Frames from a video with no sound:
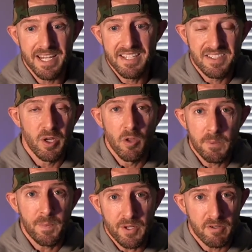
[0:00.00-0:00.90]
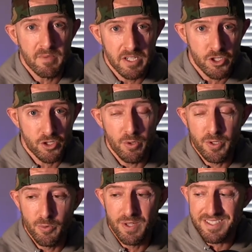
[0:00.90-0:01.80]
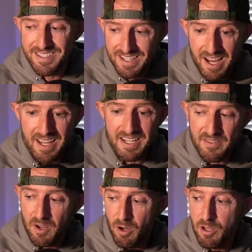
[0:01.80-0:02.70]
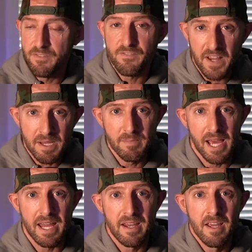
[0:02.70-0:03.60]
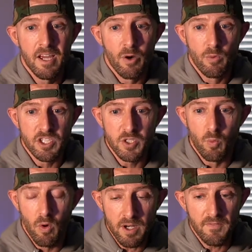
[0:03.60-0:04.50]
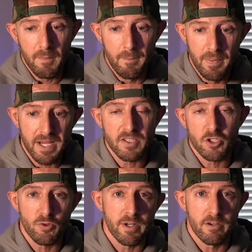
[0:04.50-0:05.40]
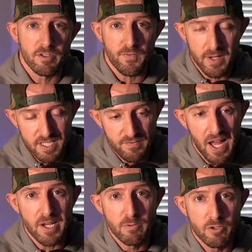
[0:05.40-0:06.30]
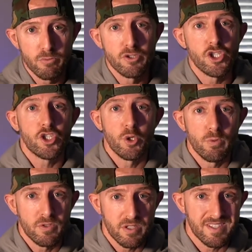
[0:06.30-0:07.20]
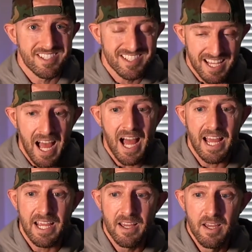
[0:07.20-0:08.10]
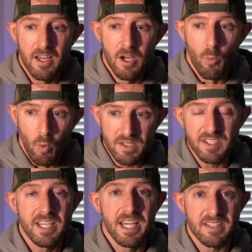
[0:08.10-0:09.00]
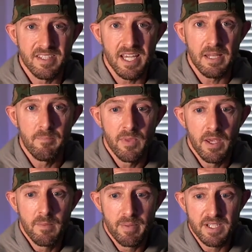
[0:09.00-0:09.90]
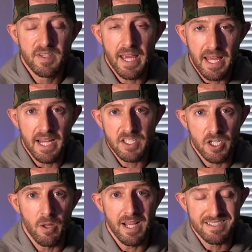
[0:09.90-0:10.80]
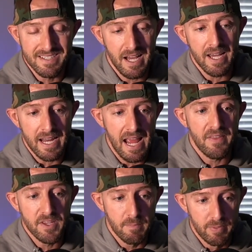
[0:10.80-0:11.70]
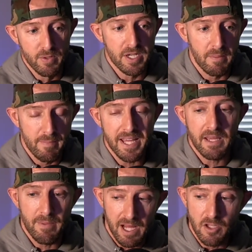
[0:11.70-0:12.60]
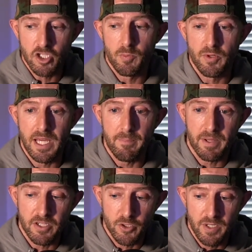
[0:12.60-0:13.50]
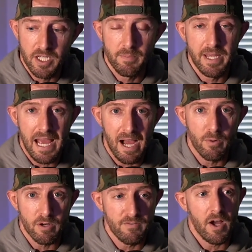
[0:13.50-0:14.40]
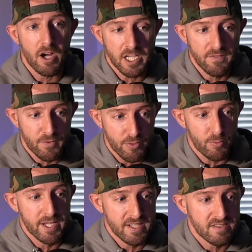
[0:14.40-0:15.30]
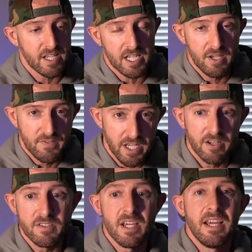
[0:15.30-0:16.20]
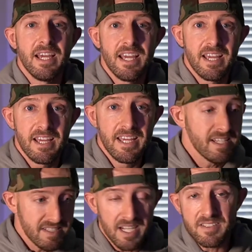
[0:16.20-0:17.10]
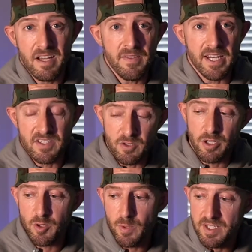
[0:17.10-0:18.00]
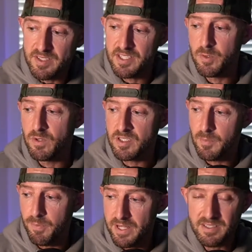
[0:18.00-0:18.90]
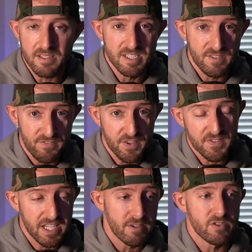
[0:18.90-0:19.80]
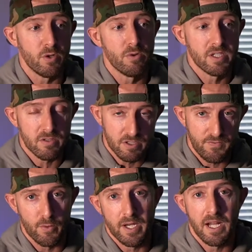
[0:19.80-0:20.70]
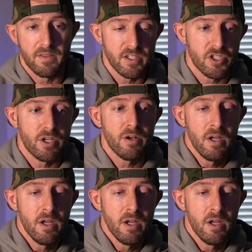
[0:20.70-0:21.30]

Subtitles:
And he's the only player I'm going to show you that's not in the Hall of Fame yet, which is one of the biggest triggers for his value to shoot to the sky once he gets in, because the NHL has not had the ability to make him eligible yet because you need to be out of hockey for 3 consecutive years. He has not done that. He's 33. He says he wants to play till he's 50 years old. He turns 49 this year.